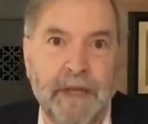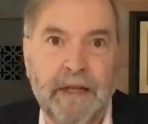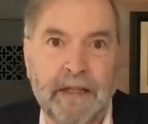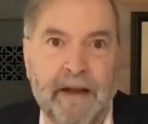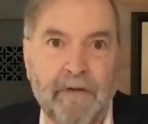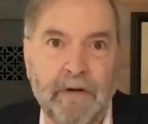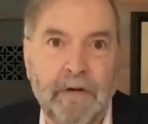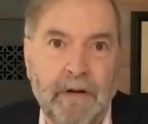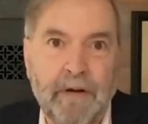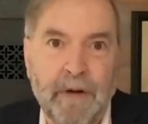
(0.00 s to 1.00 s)
being clever
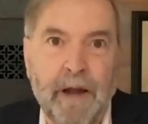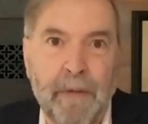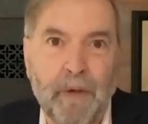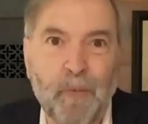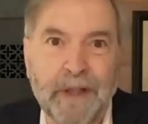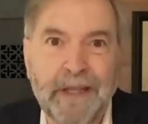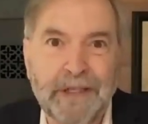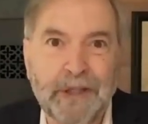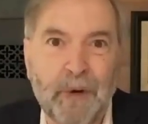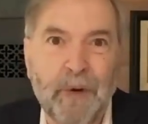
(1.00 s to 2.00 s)
about what they
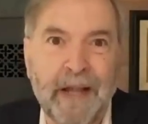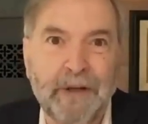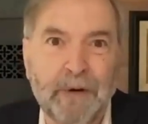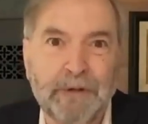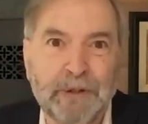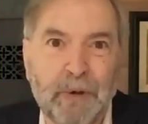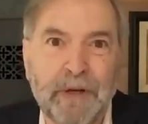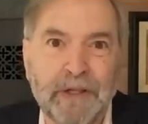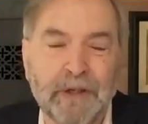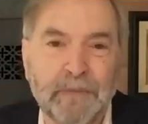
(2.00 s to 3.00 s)
show and don't show
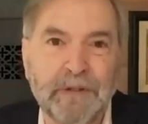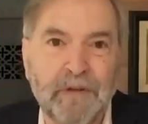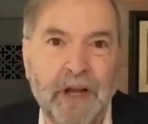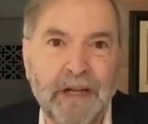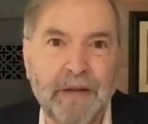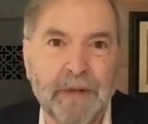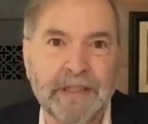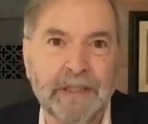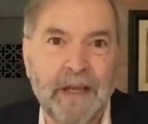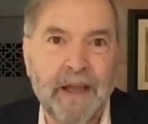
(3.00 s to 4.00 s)
in terms of
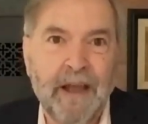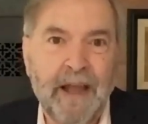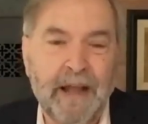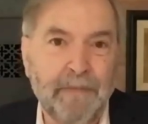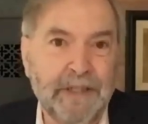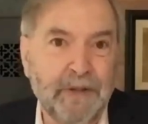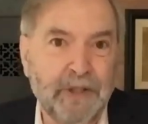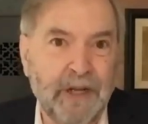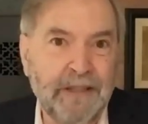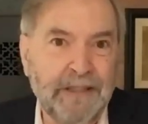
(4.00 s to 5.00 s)
documents. And Mr.
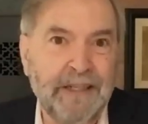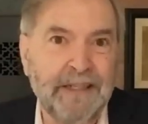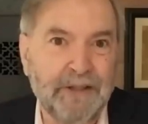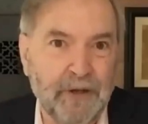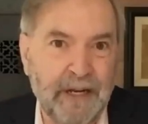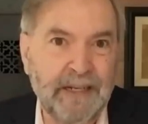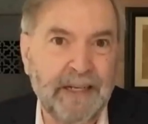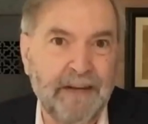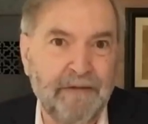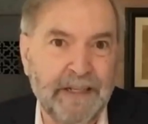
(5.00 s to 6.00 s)
Johnston is trying
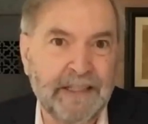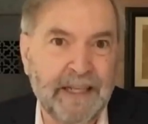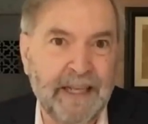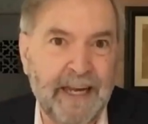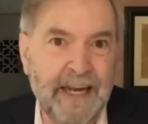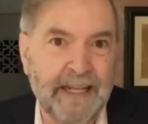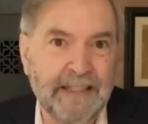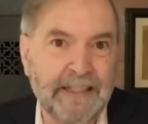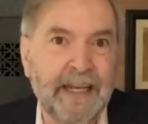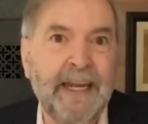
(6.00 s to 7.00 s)
to convince
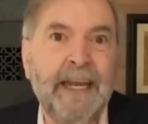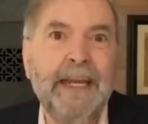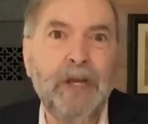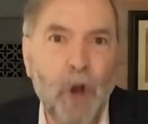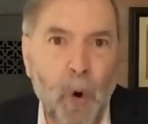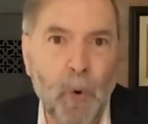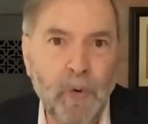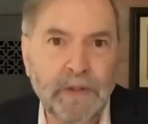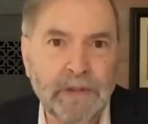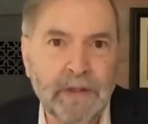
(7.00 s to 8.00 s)
Canadians that he
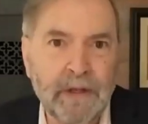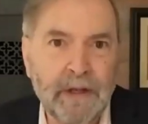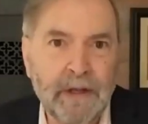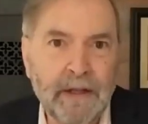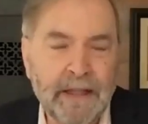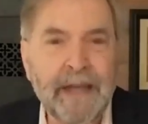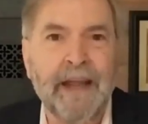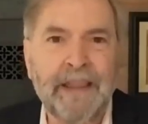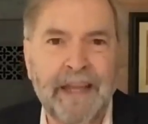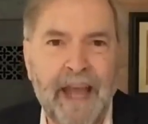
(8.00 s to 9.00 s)
knows that
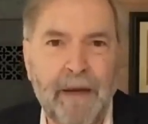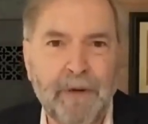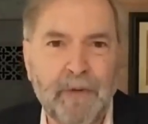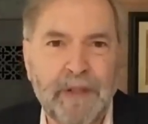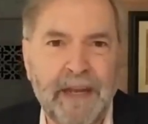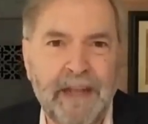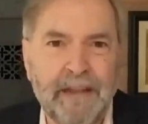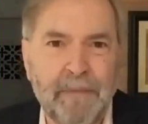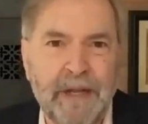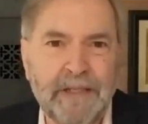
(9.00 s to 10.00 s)
nothing happened with any
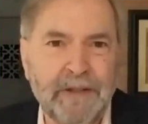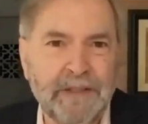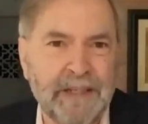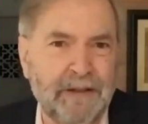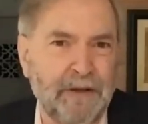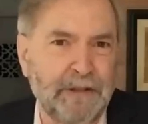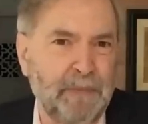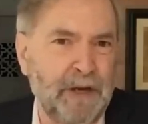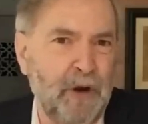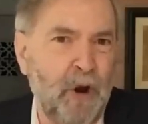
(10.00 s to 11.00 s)
of the ministers, that there's
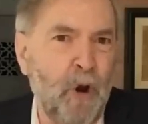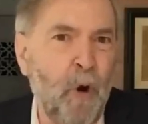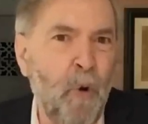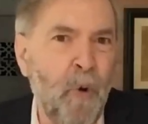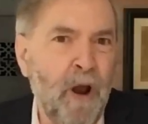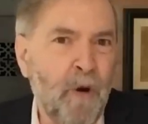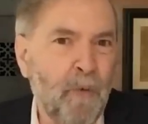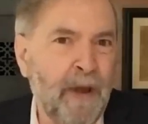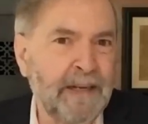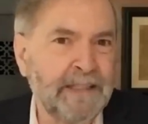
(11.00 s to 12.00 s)
been no
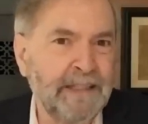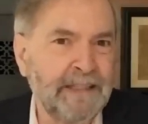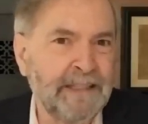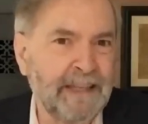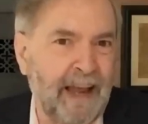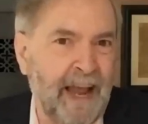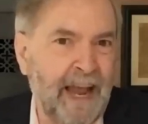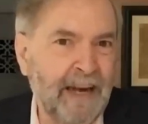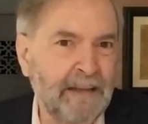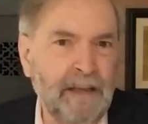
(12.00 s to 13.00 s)
reticence to
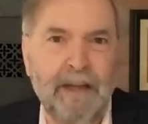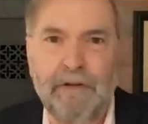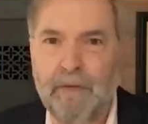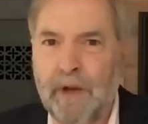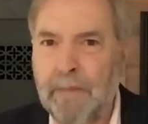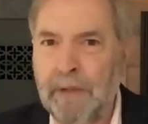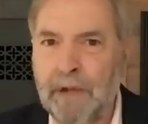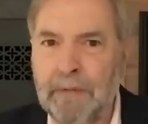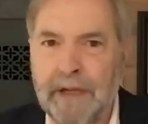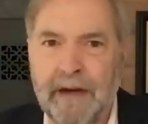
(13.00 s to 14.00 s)
act, even when
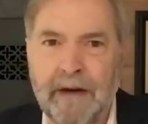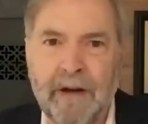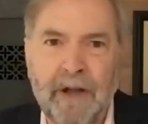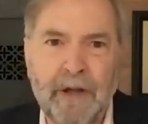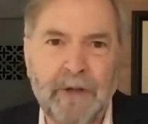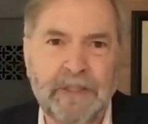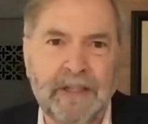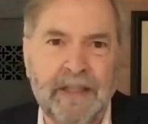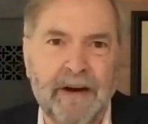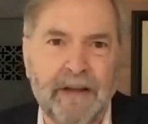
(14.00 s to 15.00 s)
Bill Blair, who
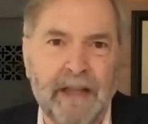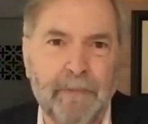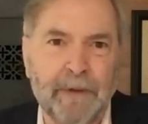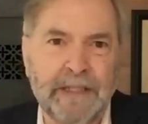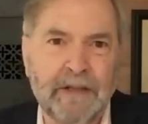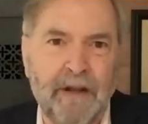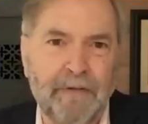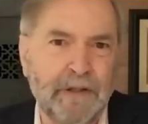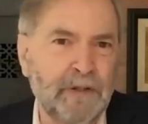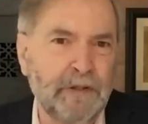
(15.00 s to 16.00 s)
stood there at that press
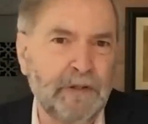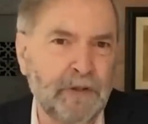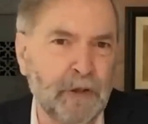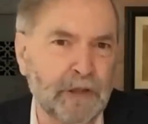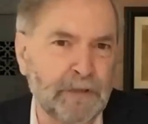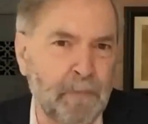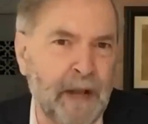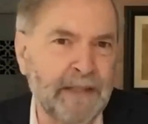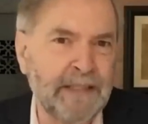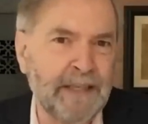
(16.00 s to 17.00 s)
conference, took
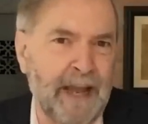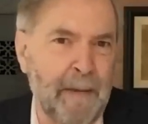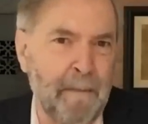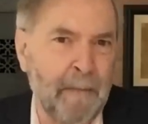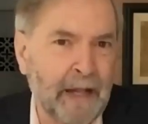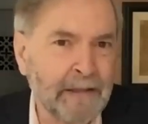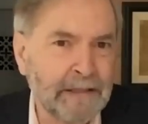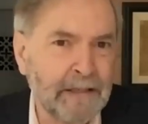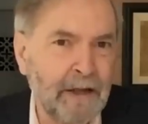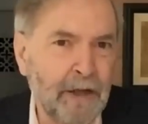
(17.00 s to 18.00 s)
months and
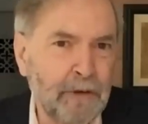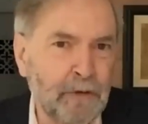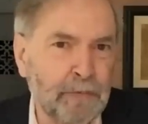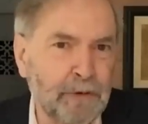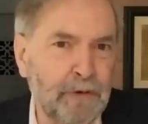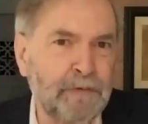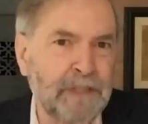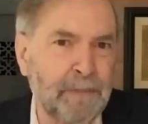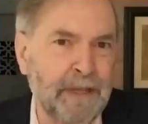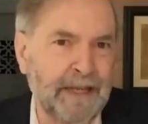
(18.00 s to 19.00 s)
months to approve
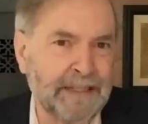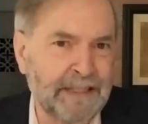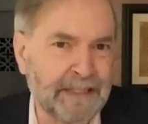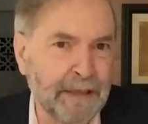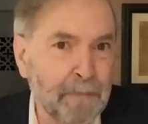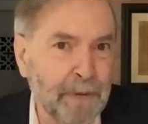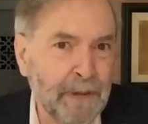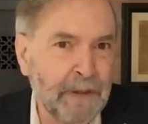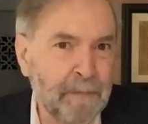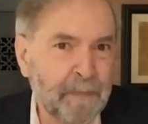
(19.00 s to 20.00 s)
something as
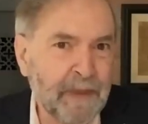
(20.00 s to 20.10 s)
simple